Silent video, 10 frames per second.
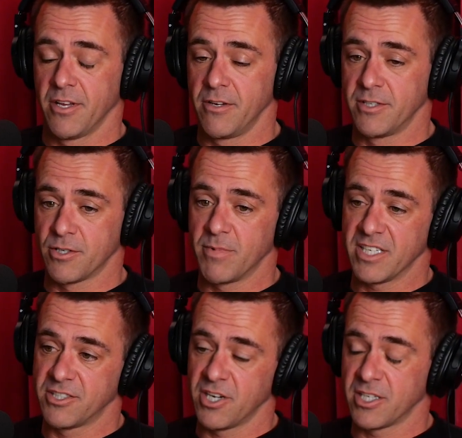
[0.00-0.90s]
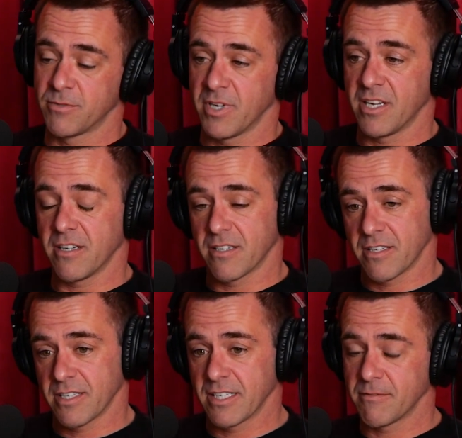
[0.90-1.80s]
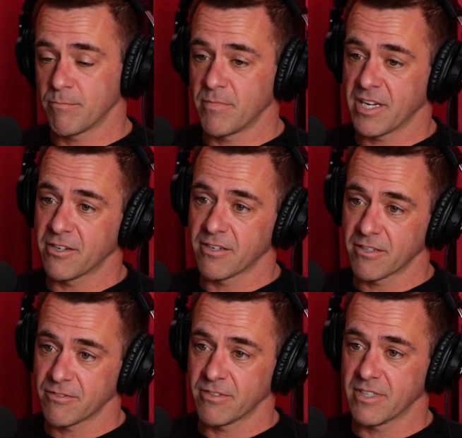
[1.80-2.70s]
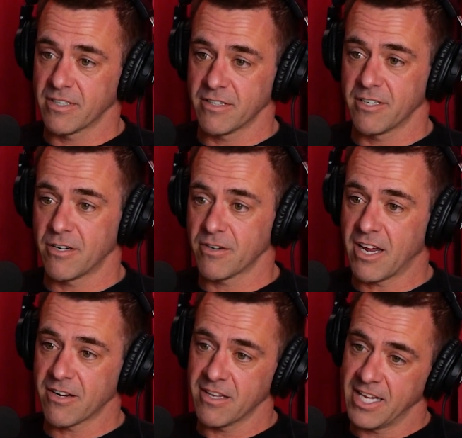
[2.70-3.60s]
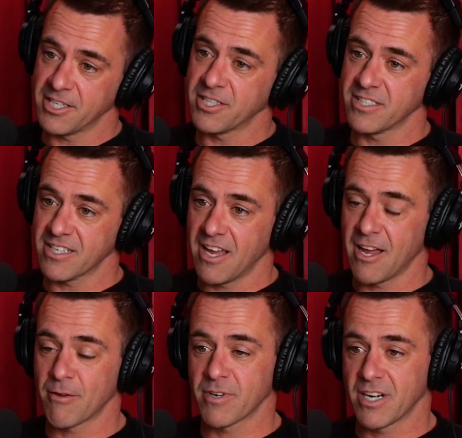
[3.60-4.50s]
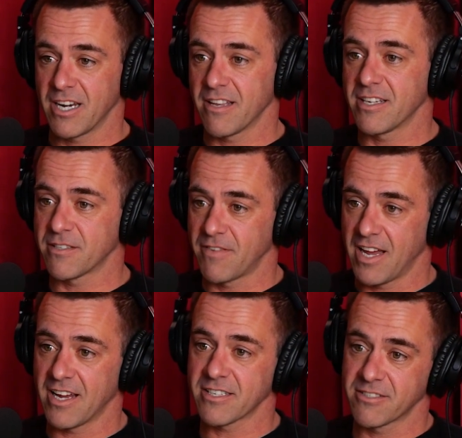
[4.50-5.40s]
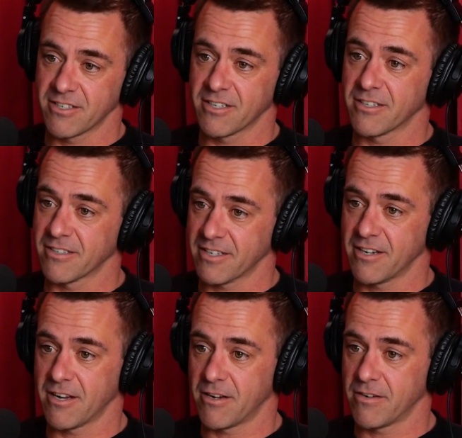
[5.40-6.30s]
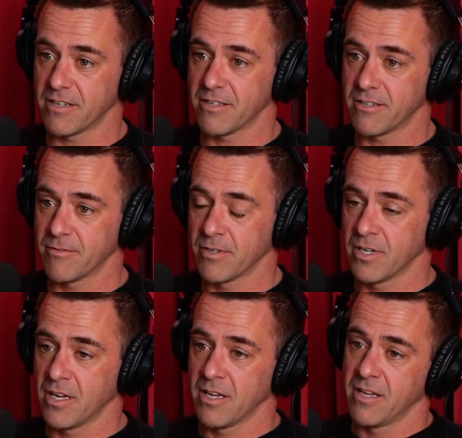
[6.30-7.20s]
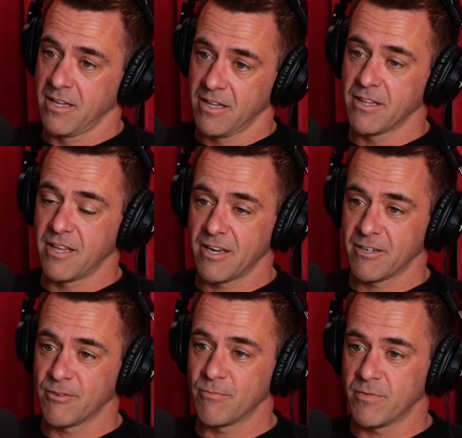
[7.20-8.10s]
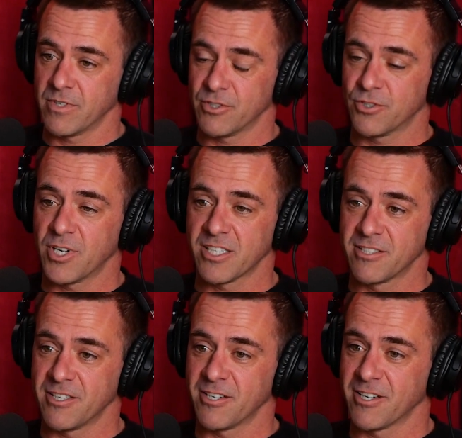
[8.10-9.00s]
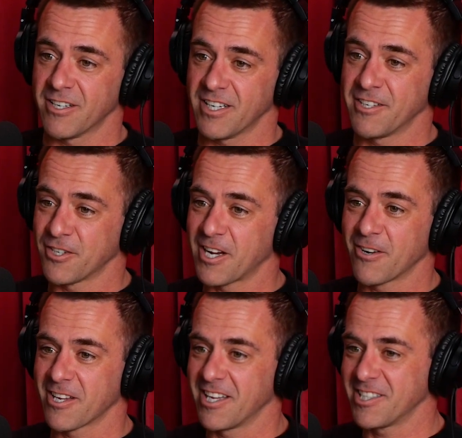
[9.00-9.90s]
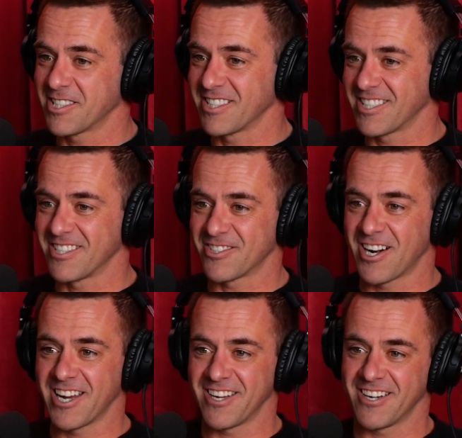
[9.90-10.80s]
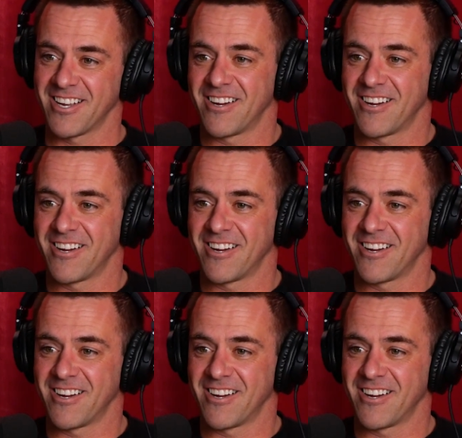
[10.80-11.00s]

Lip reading: Use your best judgment and make your, calculations. Okay, I'm going to hit it this fast, or, and then trust in your calculations that it's right,